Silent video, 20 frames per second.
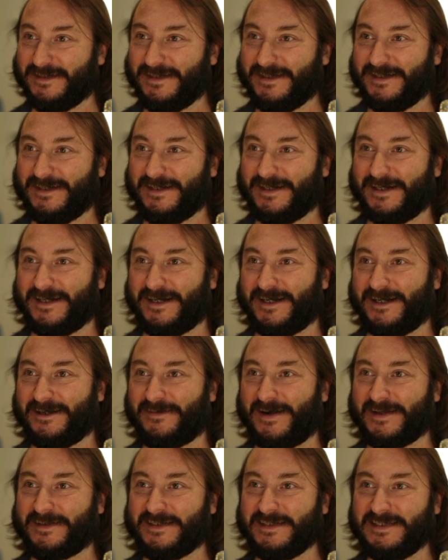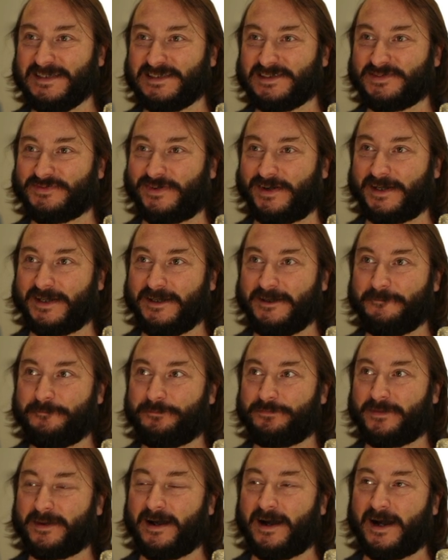I think it's funny.
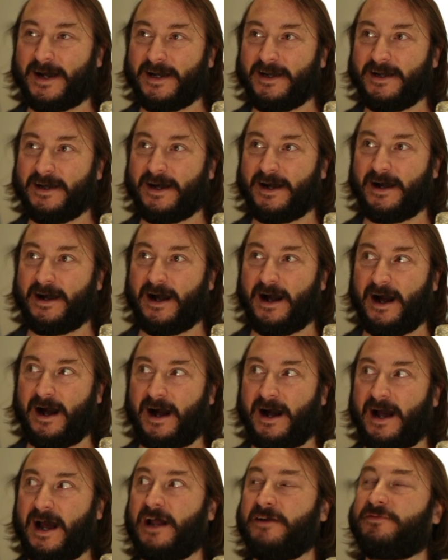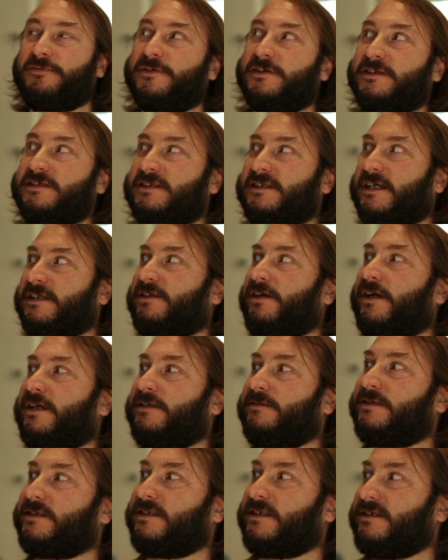At first I thought it
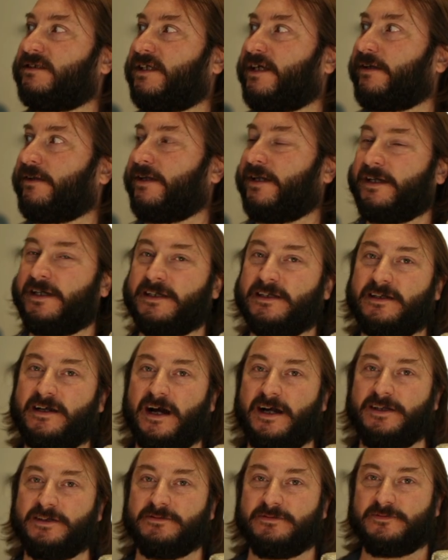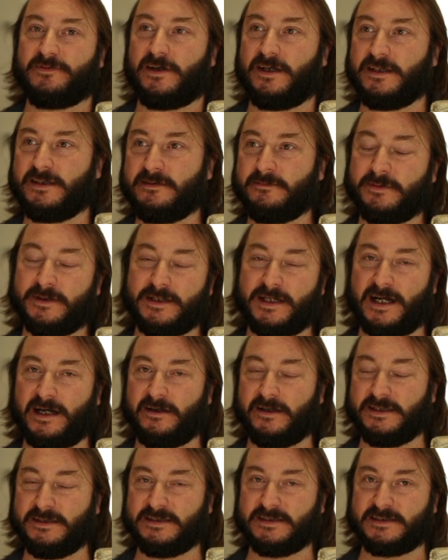was endearing and kind of fun, but now I
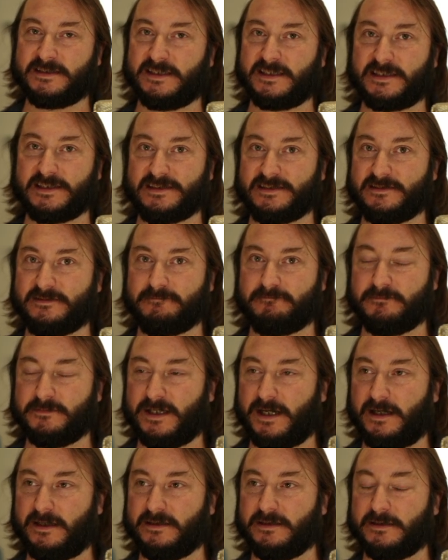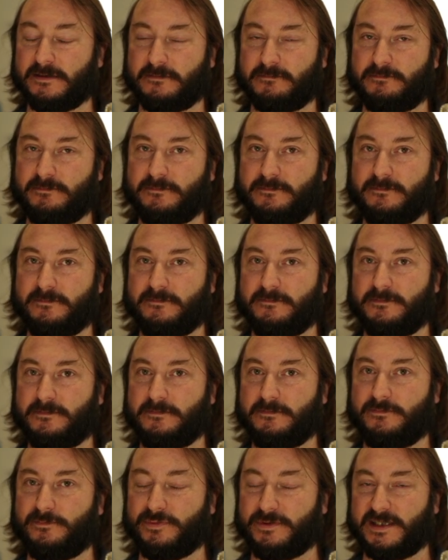just think it's not a
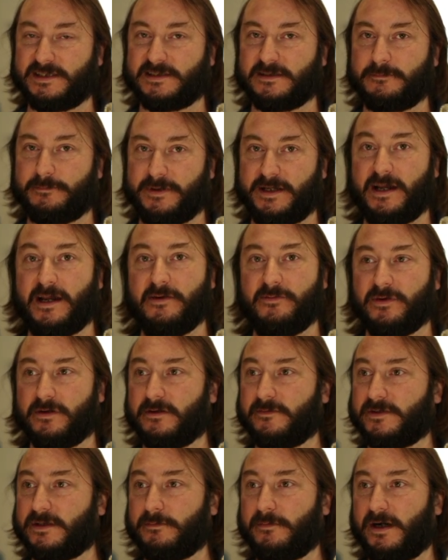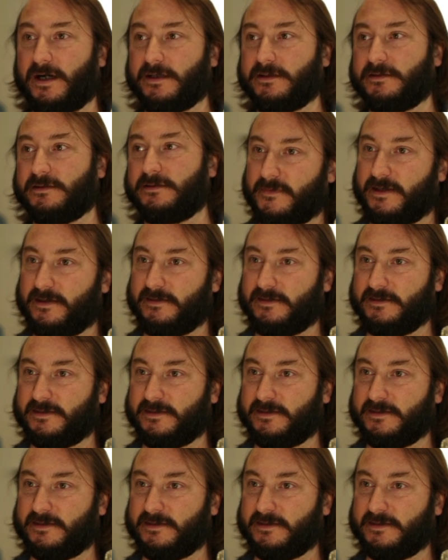pleasant behavior of the model. Look at